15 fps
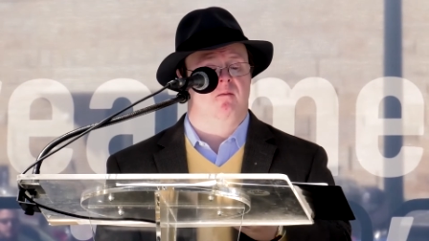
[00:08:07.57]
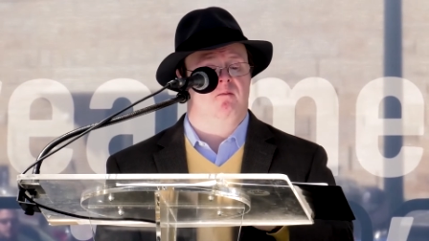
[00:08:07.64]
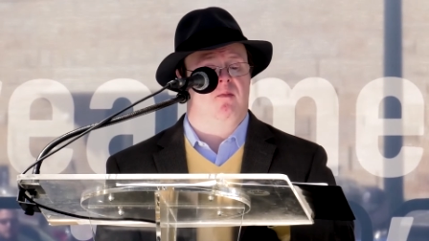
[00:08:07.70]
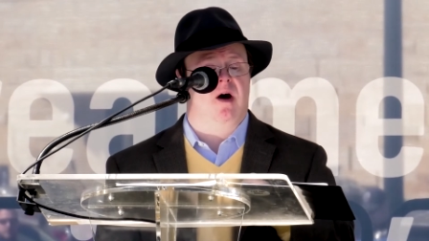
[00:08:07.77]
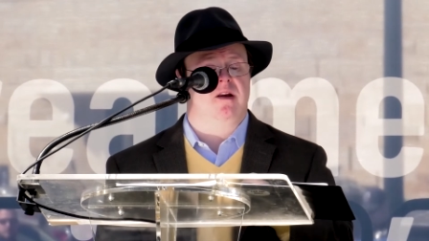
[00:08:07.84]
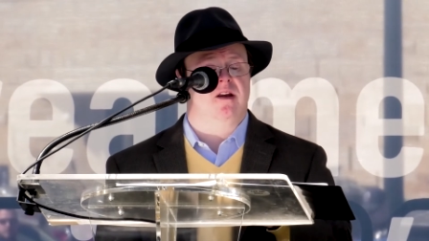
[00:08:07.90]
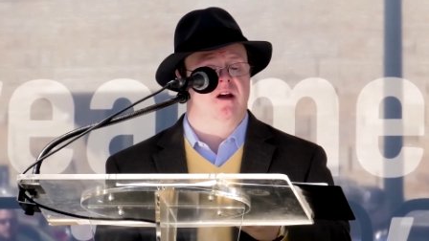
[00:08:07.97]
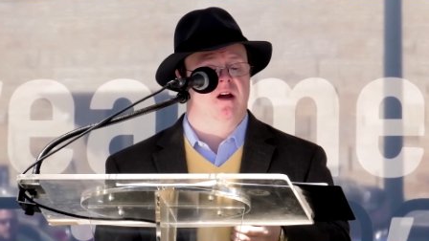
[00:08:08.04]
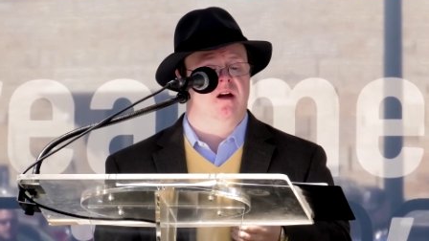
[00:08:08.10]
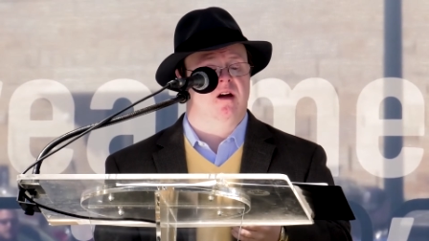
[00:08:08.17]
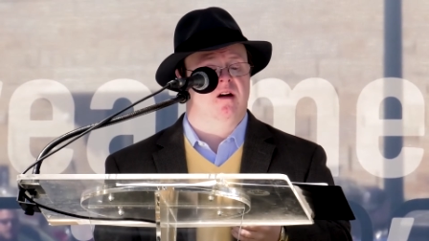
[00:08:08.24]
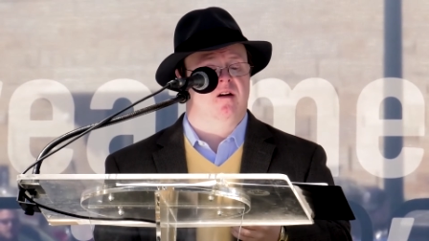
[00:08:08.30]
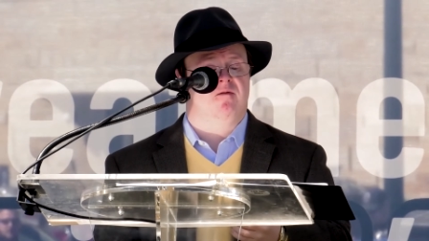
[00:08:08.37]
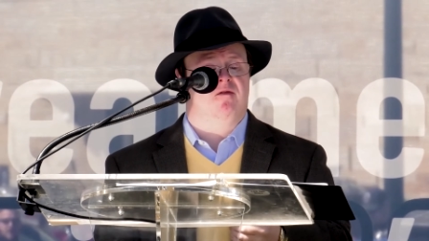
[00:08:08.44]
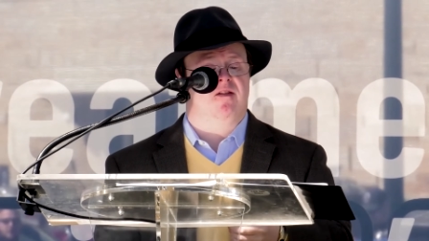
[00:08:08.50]
but
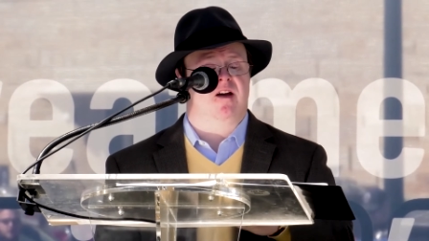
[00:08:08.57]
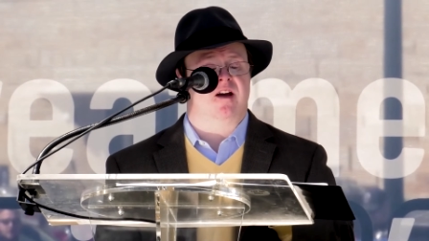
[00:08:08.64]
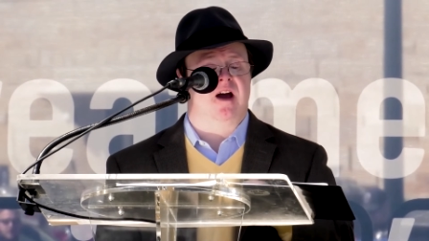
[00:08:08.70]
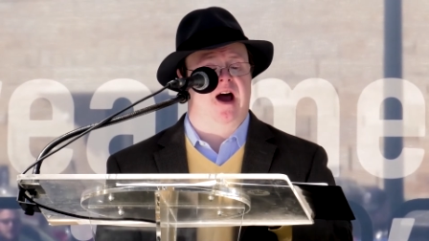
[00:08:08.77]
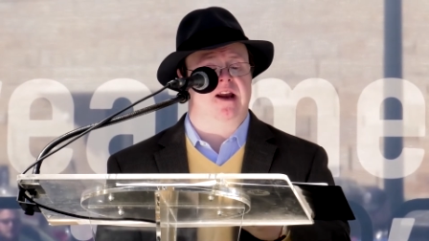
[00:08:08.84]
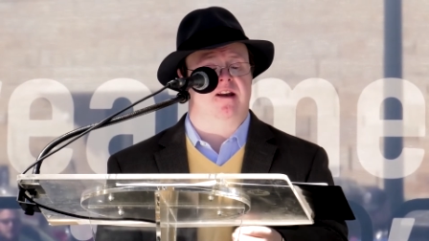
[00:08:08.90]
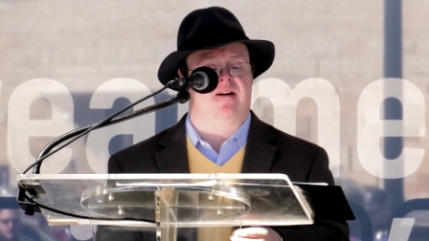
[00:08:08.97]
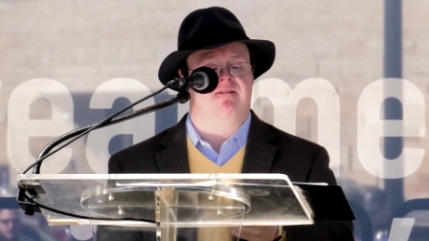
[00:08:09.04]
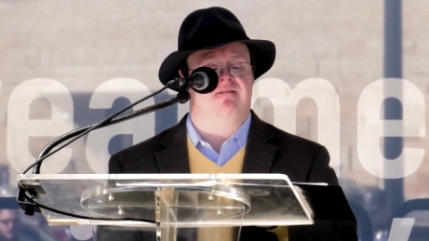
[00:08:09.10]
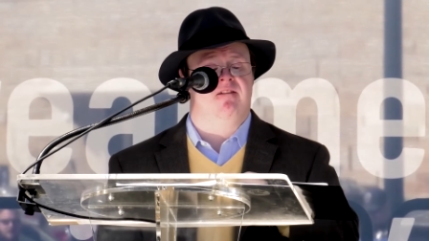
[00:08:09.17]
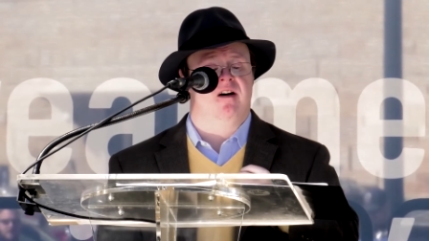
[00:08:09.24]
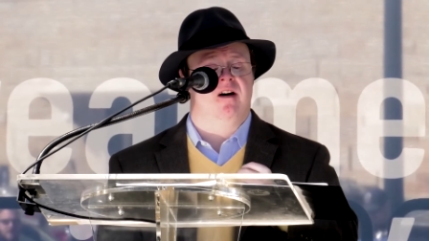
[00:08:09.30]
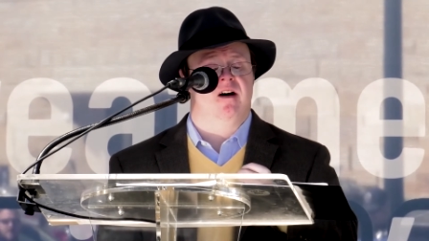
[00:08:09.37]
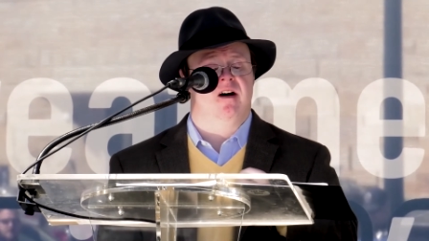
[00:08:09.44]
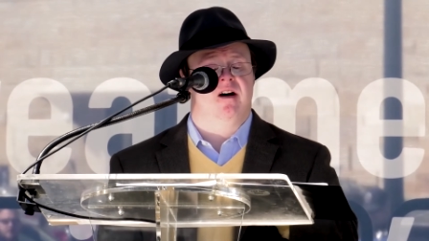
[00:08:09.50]
for the kind of
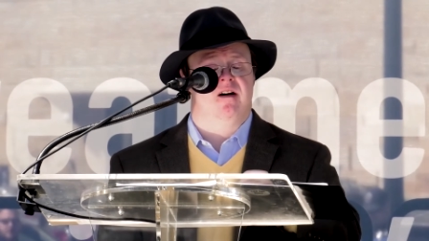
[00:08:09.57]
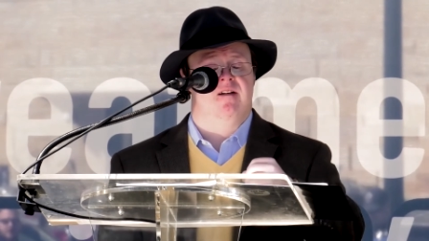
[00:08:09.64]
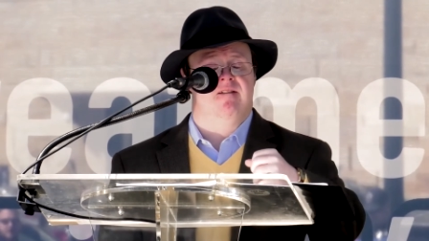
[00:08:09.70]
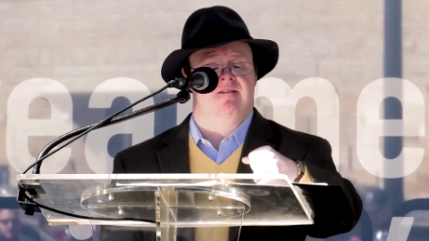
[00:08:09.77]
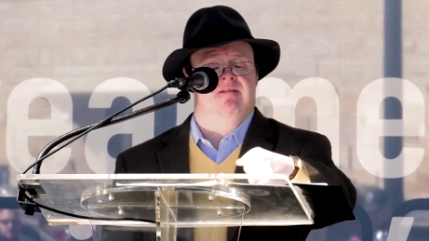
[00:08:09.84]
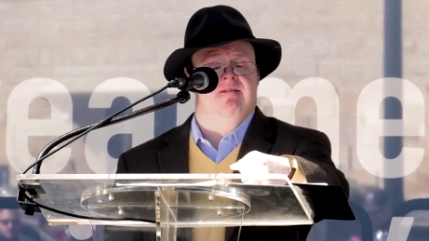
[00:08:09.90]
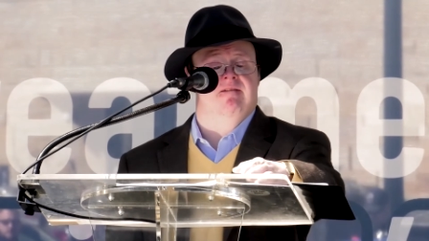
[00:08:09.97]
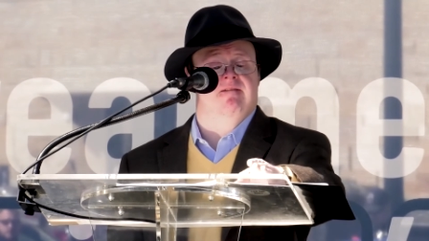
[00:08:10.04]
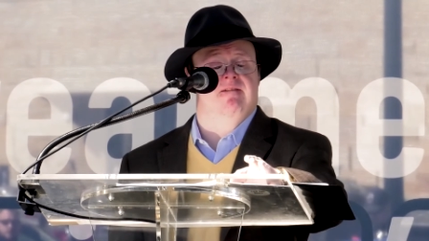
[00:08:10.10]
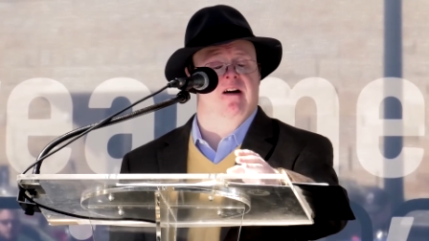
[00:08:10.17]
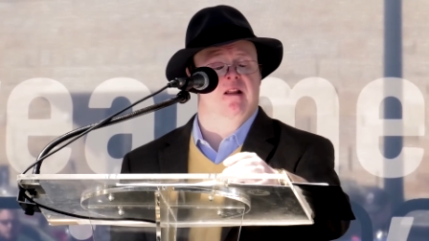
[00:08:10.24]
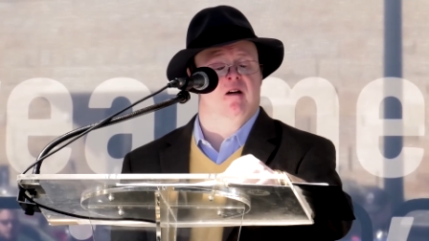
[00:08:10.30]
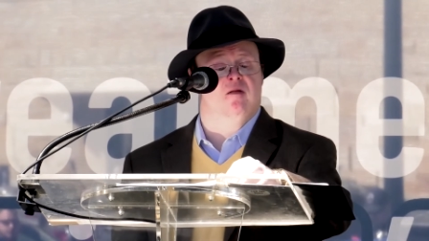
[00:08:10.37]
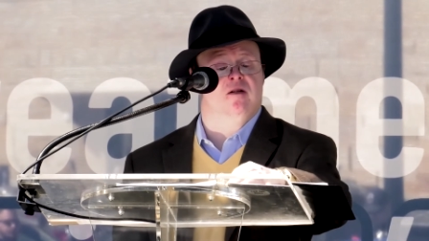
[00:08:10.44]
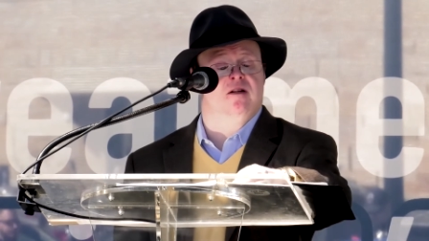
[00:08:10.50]

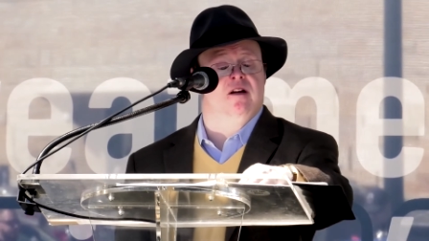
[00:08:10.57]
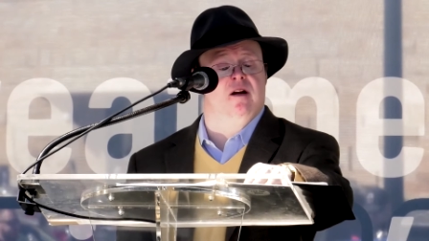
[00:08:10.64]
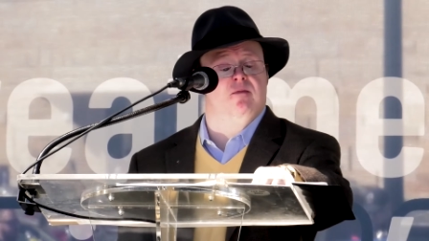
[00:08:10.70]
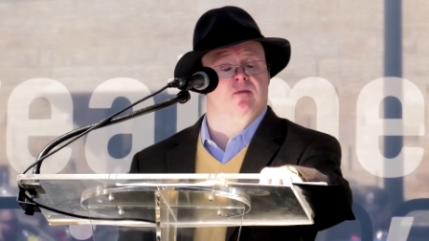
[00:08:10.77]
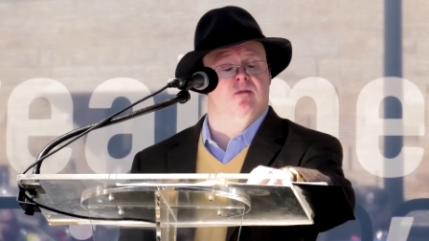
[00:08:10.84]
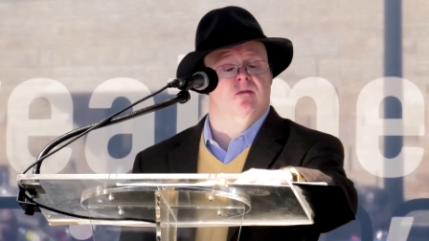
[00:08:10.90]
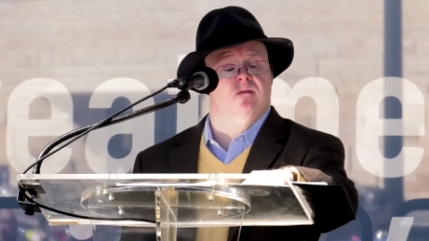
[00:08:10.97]
fellowship,